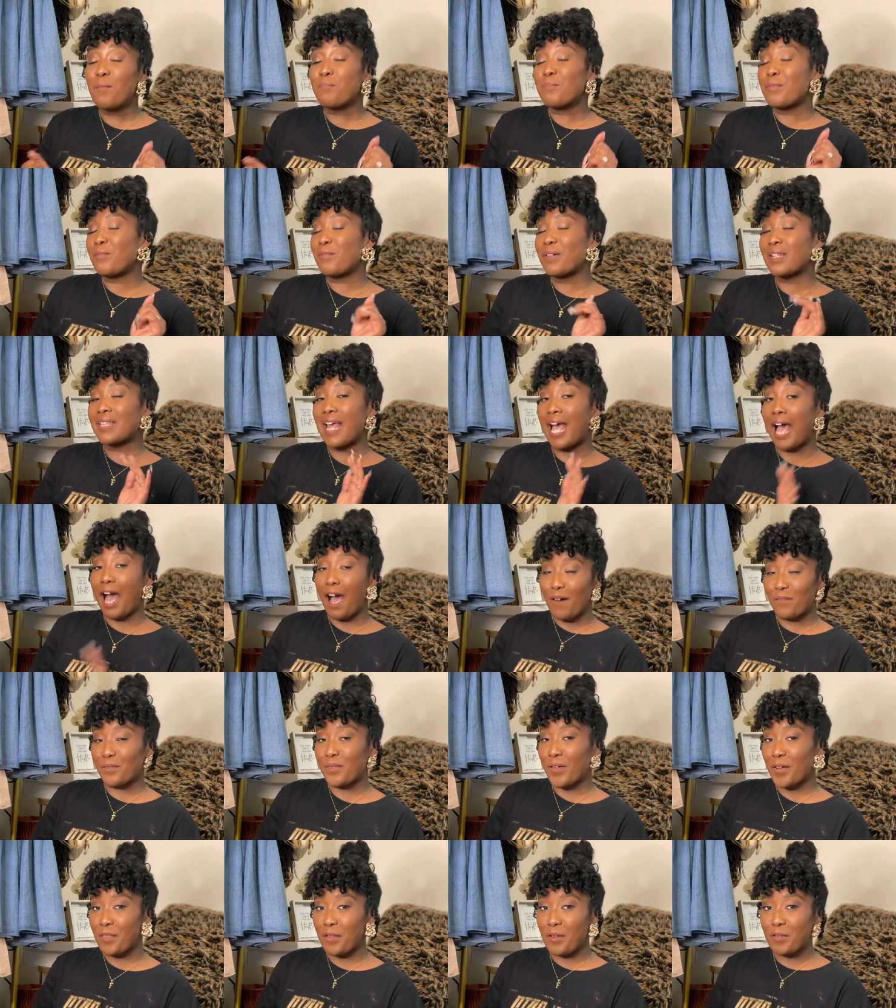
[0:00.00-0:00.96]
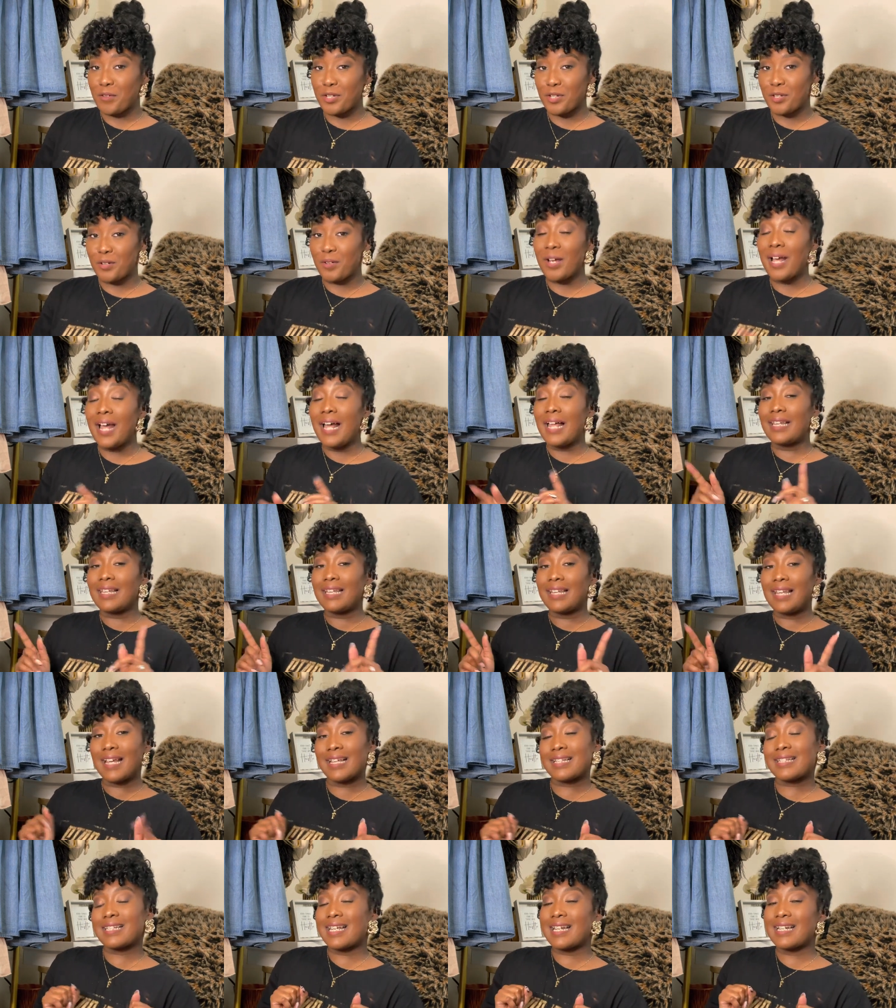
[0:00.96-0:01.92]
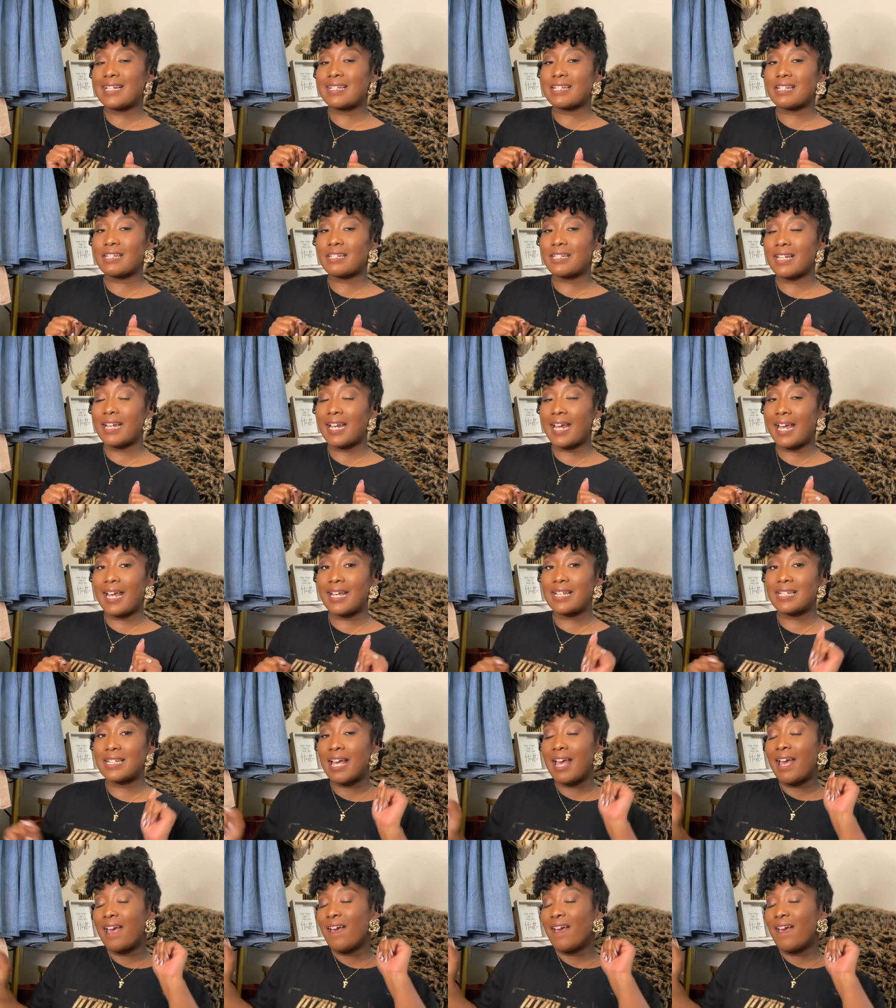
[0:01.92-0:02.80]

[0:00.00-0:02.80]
But without further ado, let's get into today's